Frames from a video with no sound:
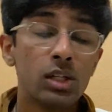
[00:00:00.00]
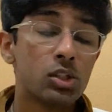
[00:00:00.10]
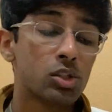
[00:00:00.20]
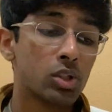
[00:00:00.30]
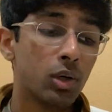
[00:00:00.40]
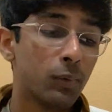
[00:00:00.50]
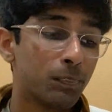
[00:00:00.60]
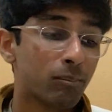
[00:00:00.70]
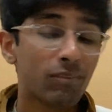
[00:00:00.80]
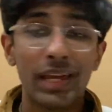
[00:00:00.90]

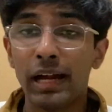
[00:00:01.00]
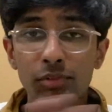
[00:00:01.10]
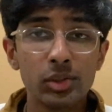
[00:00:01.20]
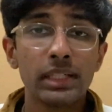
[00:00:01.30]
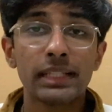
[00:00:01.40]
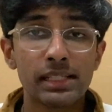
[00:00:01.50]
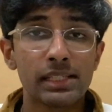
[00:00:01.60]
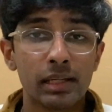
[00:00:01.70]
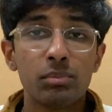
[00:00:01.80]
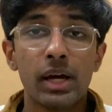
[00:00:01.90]
So after you take that
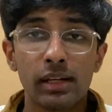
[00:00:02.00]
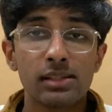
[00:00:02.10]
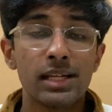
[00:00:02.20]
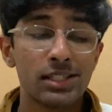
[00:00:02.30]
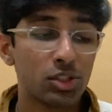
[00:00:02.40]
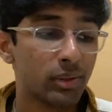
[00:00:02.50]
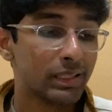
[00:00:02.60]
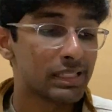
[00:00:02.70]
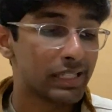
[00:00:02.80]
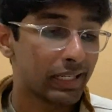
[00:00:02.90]
second practice test during
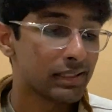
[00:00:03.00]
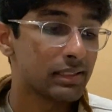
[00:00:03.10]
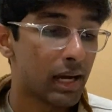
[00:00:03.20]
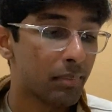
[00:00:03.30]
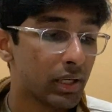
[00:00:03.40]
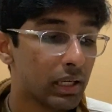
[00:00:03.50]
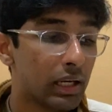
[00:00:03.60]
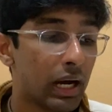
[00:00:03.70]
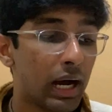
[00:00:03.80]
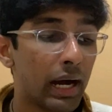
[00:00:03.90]
this second step,
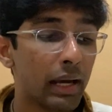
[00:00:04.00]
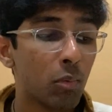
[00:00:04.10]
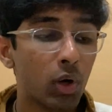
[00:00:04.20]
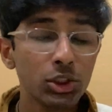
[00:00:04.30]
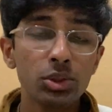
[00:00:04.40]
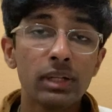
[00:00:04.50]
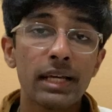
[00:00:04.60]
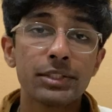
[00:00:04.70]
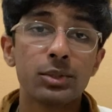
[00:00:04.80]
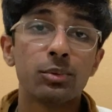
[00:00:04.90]
I want you
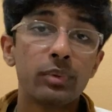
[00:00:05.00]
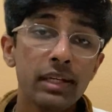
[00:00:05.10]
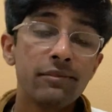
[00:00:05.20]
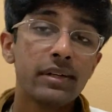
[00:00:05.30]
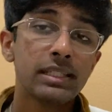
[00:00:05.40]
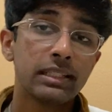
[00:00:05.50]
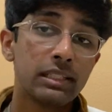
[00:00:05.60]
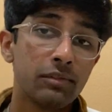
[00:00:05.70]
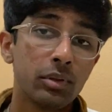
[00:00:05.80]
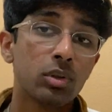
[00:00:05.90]
guys to revisit the
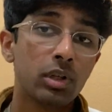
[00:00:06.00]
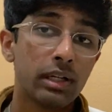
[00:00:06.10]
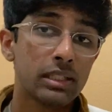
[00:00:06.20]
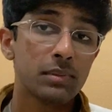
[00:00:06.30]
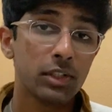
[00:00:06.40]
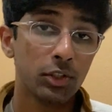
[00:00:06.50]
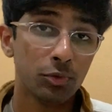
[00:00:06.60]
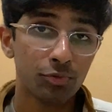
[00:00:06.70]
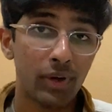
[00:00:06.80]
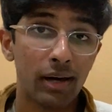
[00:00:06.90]
difficult concepts that you
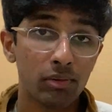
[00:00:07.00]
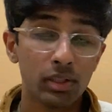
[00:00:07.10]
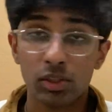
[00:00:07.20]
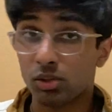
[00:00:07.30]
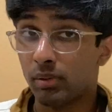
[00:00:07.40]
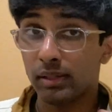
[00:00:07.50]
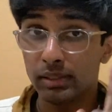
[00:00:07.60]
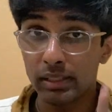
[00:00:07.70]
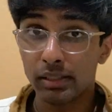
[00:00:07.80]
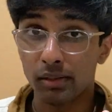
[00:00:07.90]
found throughout
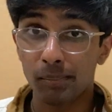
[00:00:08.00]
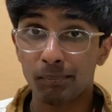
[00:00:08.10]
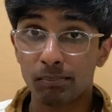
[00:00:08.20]
the year,